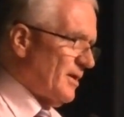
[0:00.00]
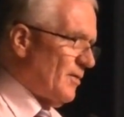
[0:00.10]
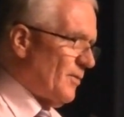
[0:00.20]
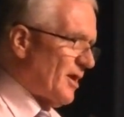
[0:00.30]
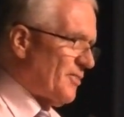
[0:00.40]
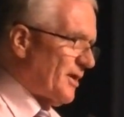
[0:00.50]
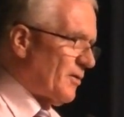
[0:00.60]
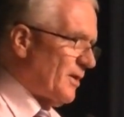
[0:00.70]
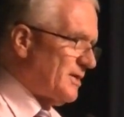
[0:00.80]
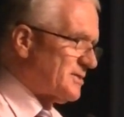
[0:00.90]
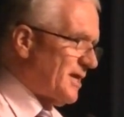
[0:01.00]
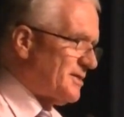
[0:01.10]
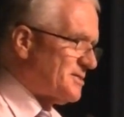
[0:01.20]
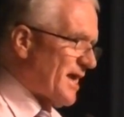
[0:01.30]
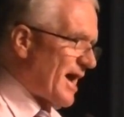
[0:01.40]
and what I think
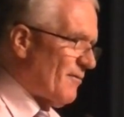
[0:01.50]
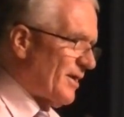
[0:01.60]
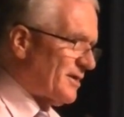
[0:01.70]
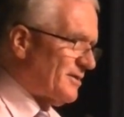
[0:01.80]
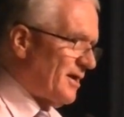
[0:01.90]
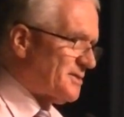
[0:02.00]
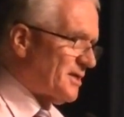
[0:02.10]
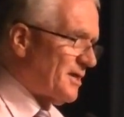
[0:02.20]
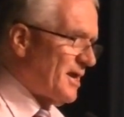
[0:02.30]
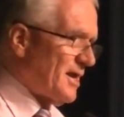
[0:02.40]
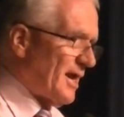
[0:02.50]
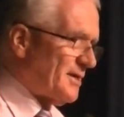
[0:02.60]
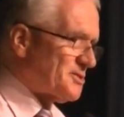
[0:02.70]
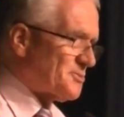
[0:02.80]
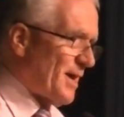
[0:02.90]
Queenslanders are recognising
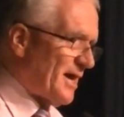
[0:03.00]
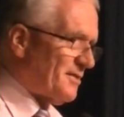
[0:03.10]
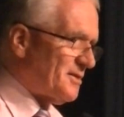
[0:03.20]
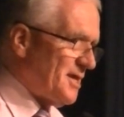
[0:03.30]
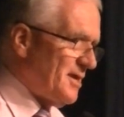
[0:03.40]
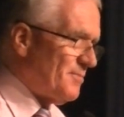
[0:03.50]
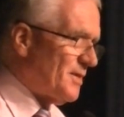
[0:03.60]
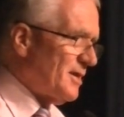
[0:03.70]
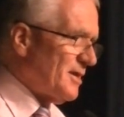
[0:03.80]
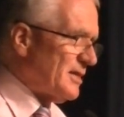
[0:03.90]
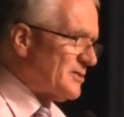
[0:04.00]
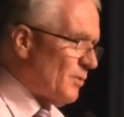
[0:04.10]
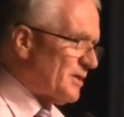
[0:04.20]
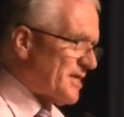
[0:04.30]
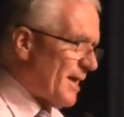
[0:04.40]
and are smarter than him, is
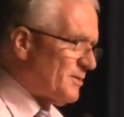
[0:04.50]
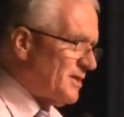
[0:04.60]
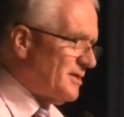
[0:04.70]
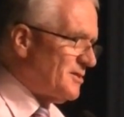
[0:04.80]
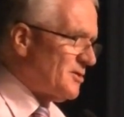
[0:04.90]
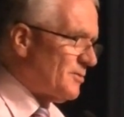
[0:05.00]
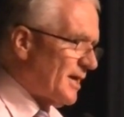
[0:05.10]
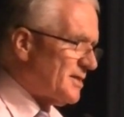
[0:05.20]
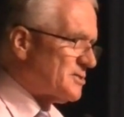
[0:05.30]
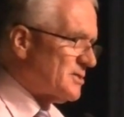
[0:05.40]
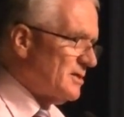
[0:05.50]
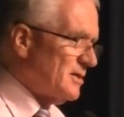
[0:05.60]
what's happening in the US.